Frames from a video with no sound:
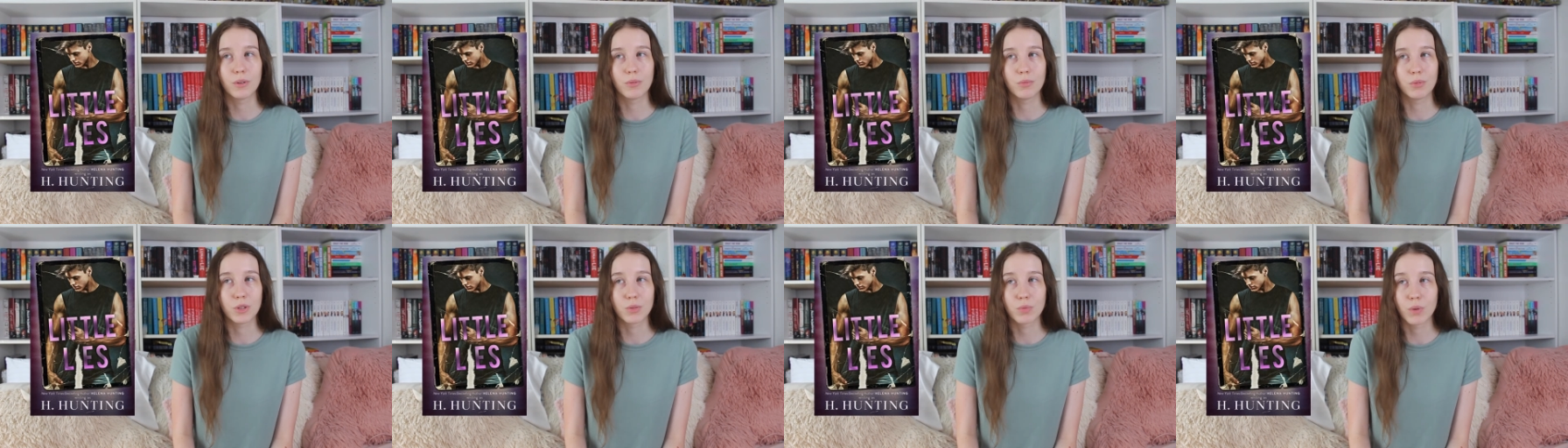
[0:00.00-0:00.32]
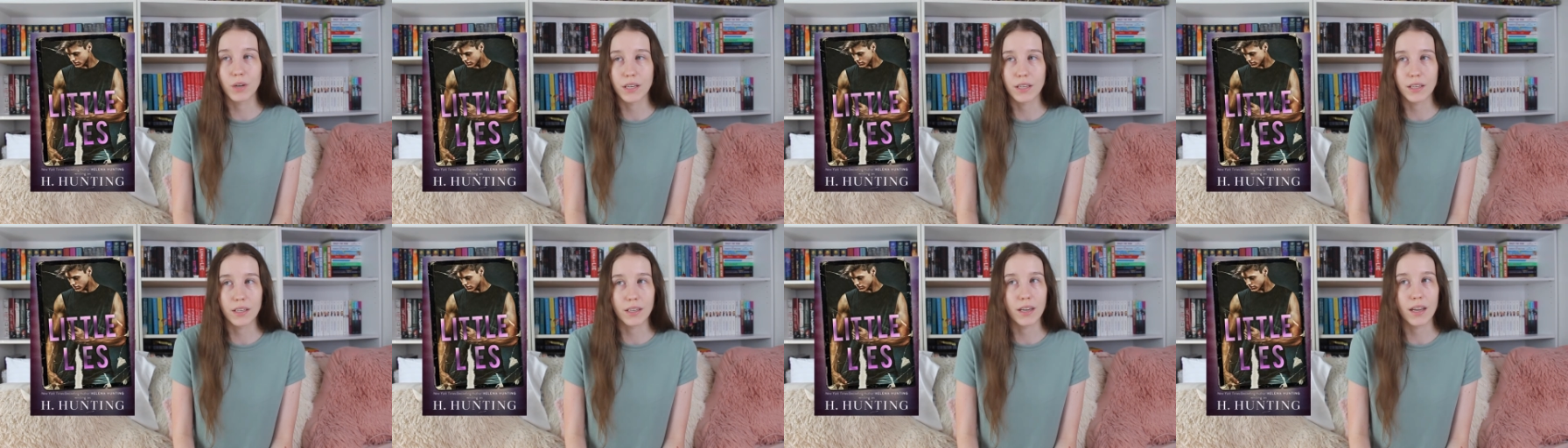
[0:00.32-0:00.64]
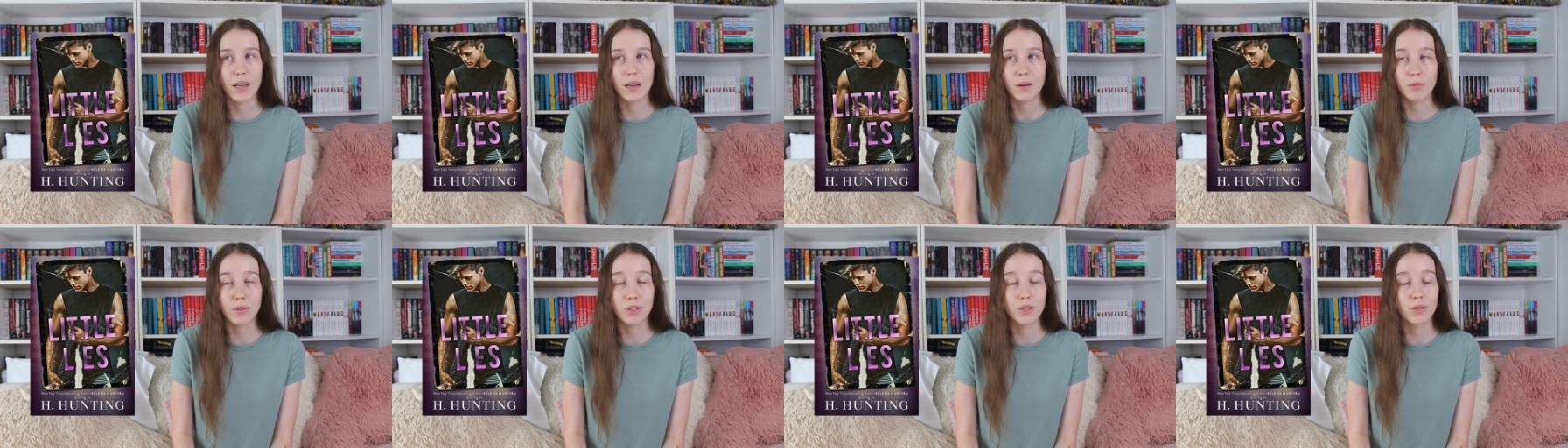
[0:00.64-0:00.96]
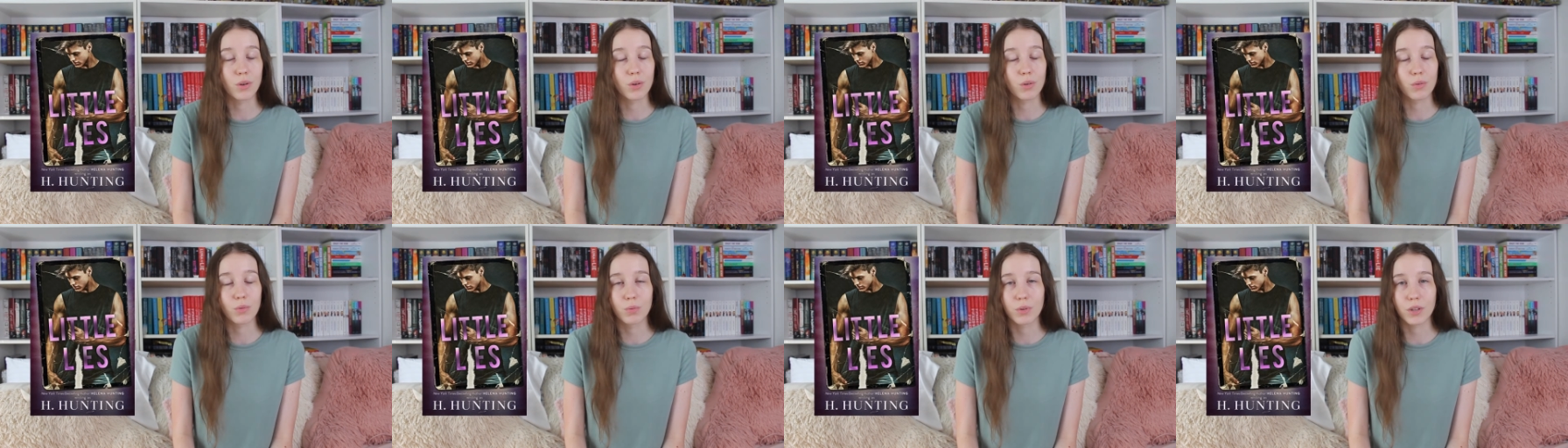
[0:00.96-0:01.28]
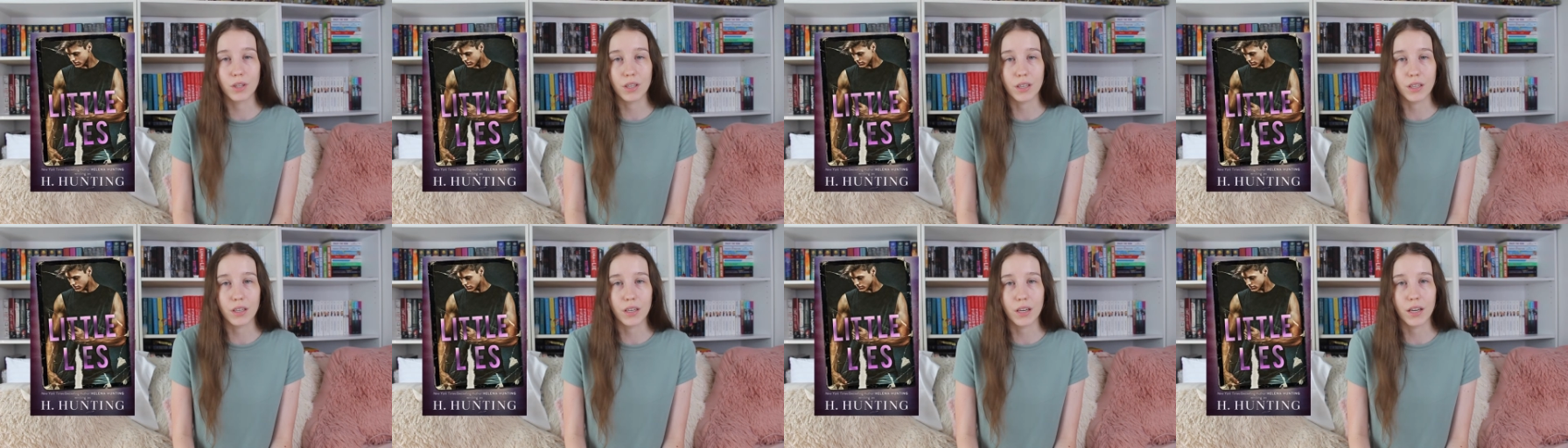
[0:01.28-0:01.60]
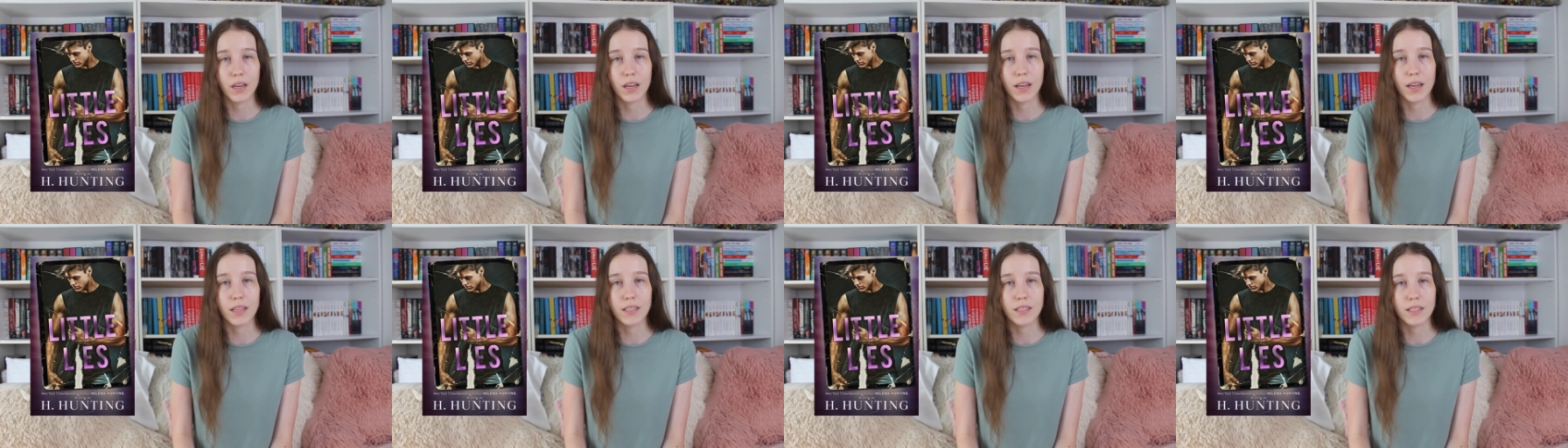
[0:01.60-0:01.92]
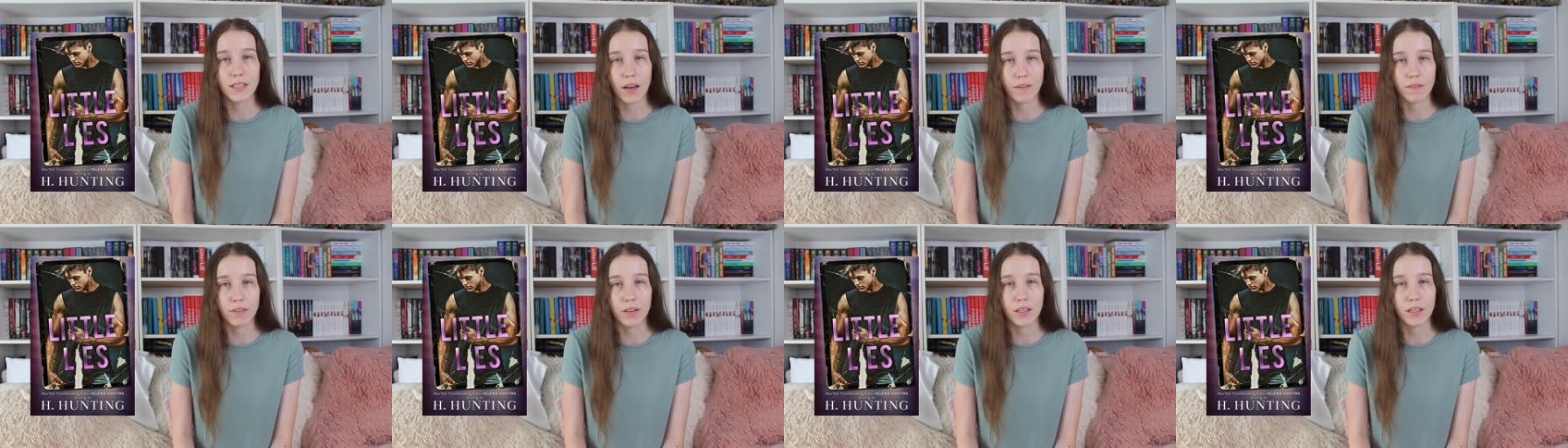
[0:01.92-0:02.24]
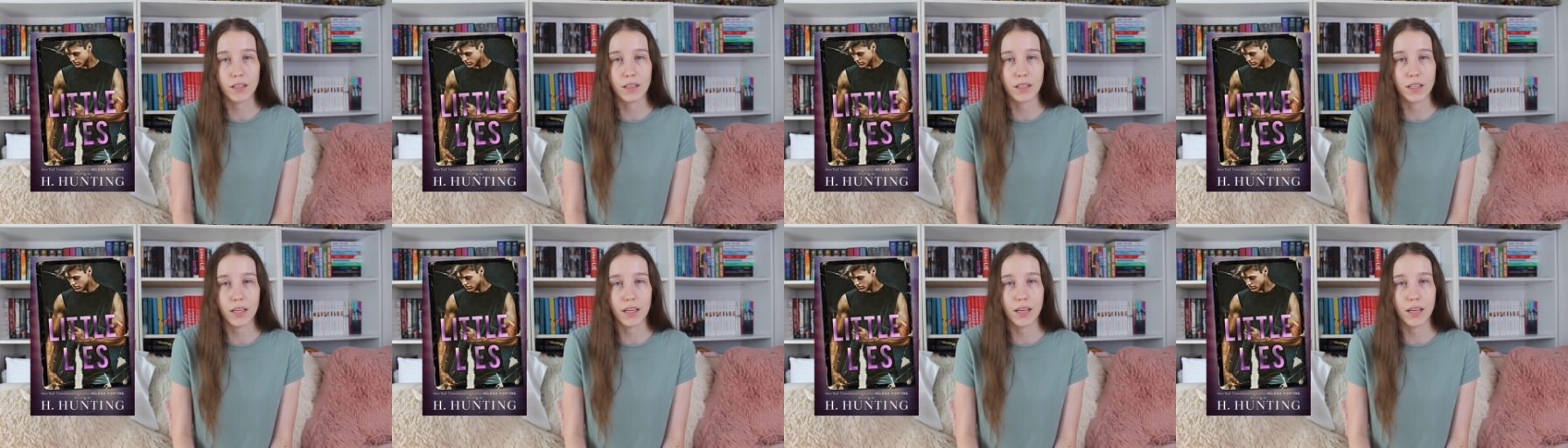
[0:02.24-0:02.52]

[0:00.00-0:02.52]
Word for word: was written it was really good it definitely